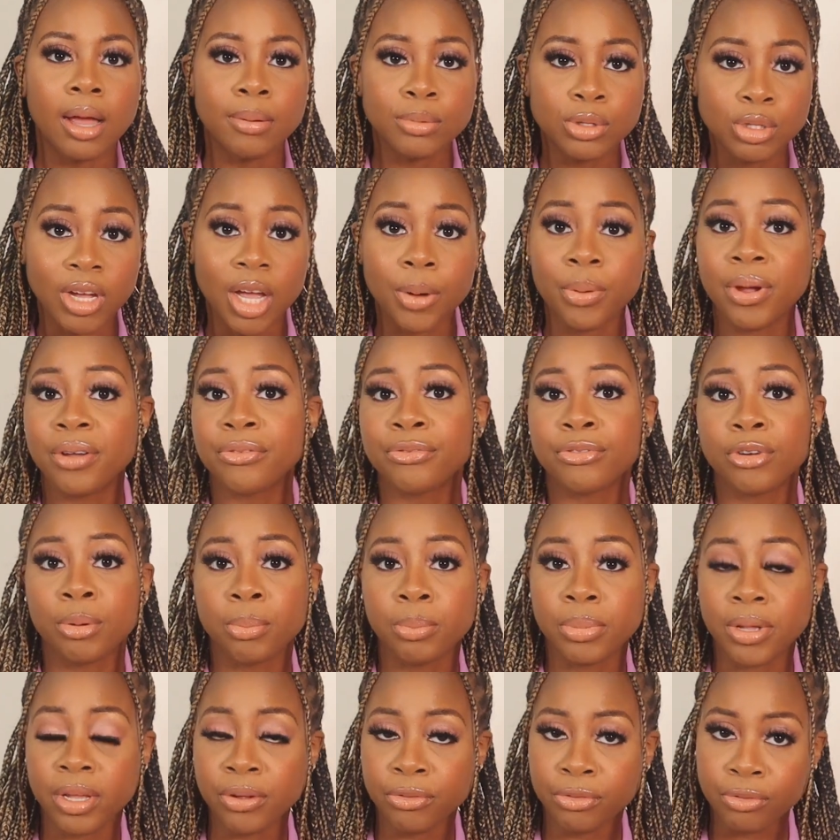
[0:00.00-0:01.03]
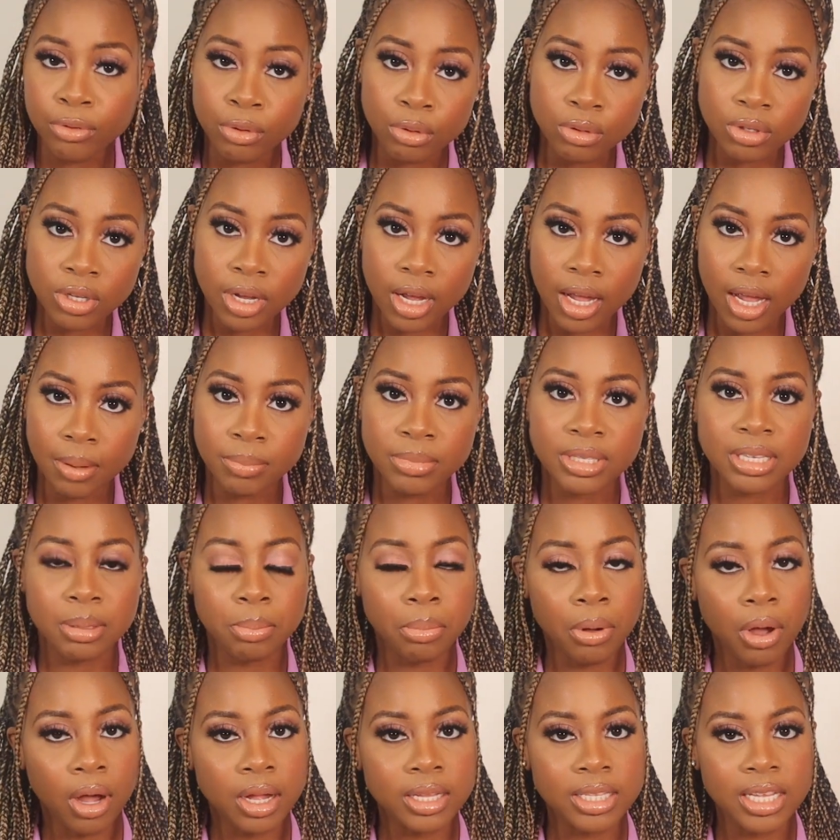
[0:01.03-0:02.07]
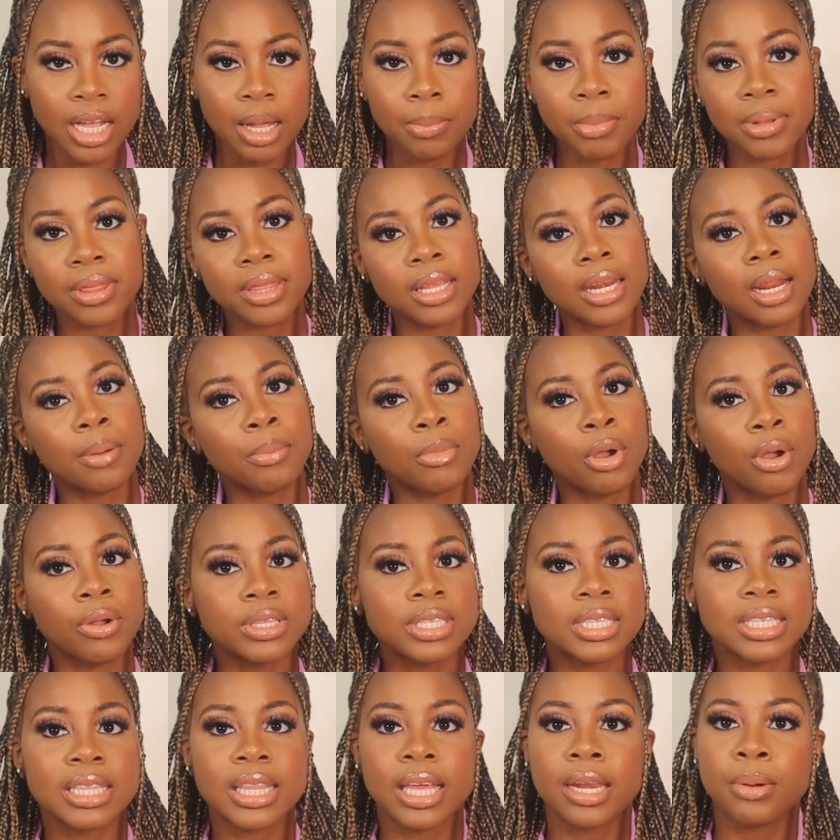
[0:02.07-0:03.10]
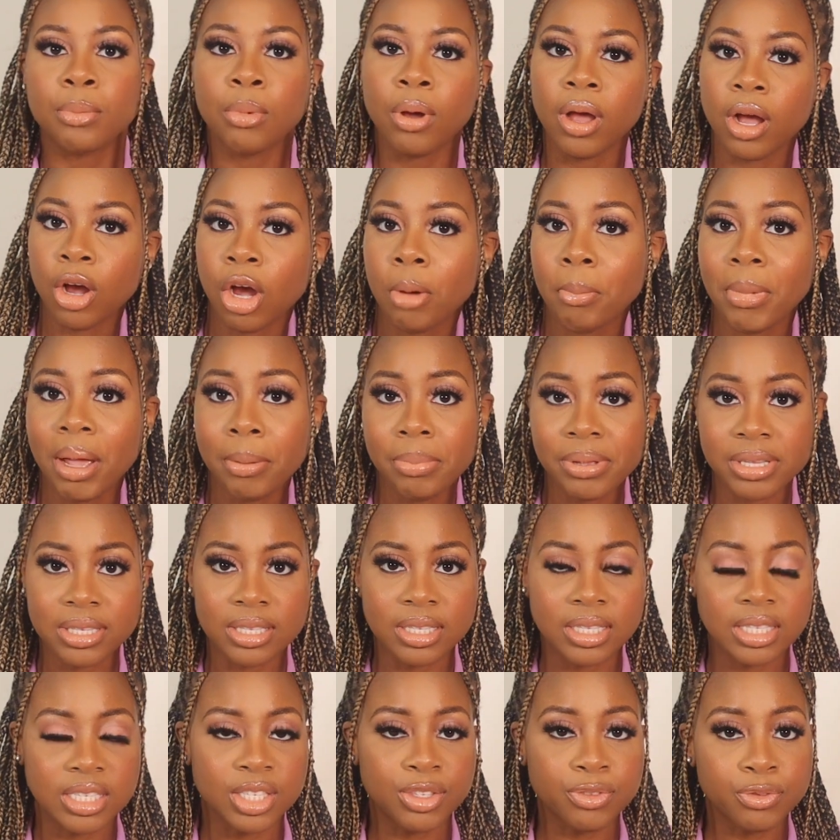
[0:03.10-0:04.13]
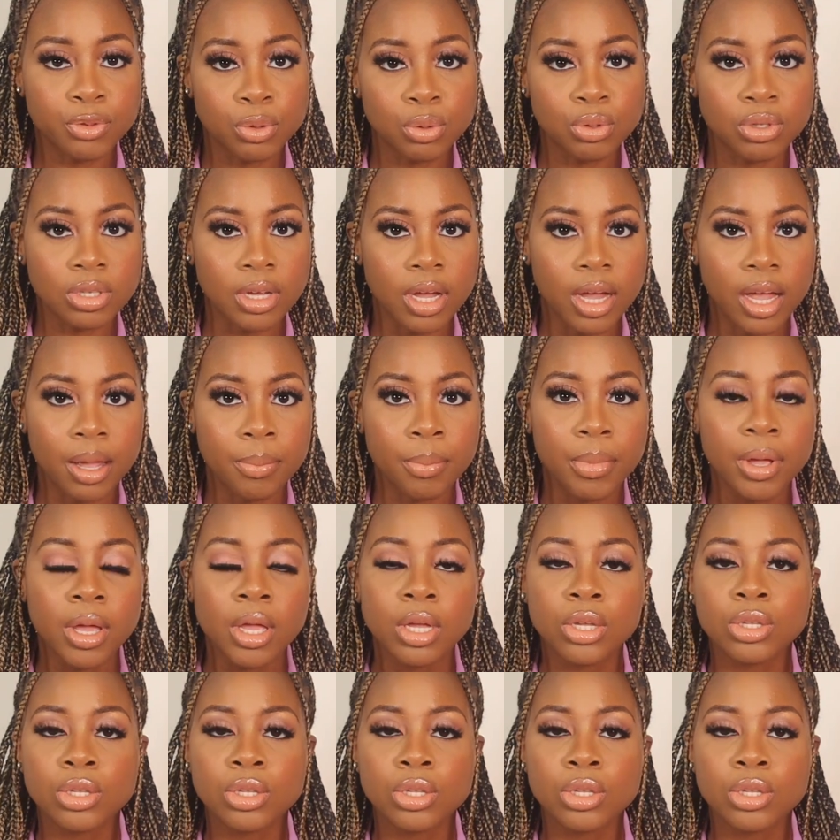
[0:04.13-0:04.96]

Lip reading: So I went from being full-time to part-time, and then I'm going to then work on my businesses full-time.